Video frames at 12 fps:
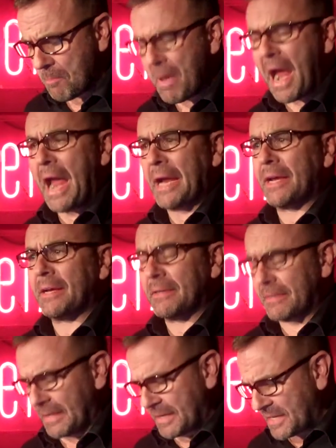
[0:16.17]
Mac
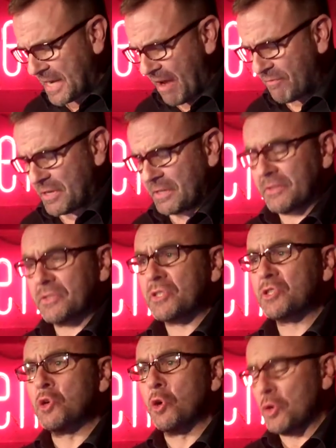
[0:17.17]
and Kevin
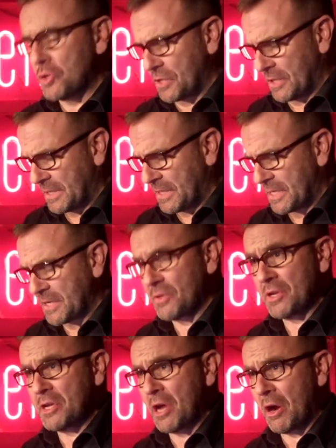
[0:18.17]
stood in
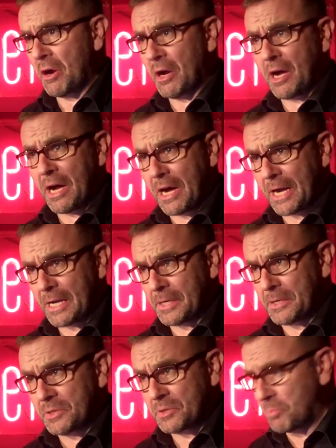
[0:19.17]
the Young
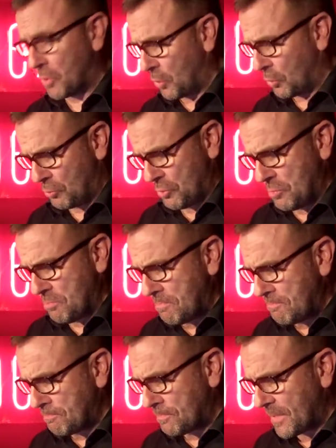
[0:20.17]
Ireland Ballroom
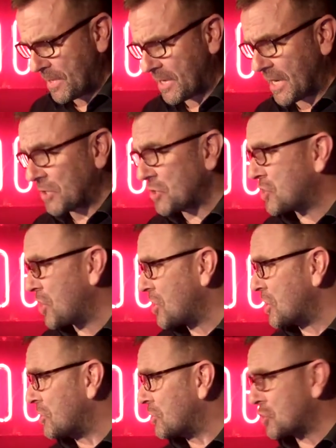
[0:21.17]
and
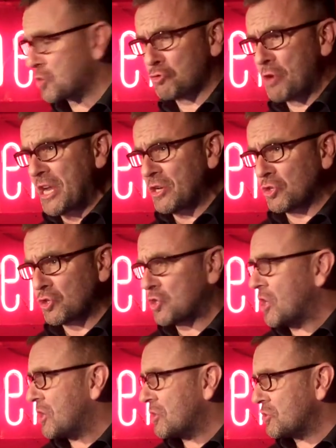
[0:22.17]
studied the
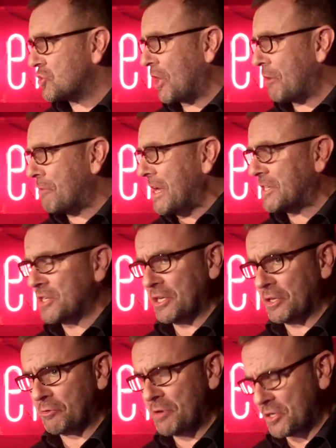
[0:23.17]
strange
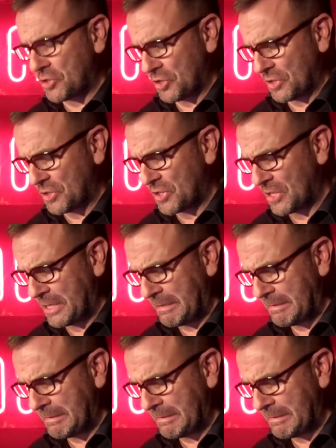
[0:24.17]
gyrating creatures.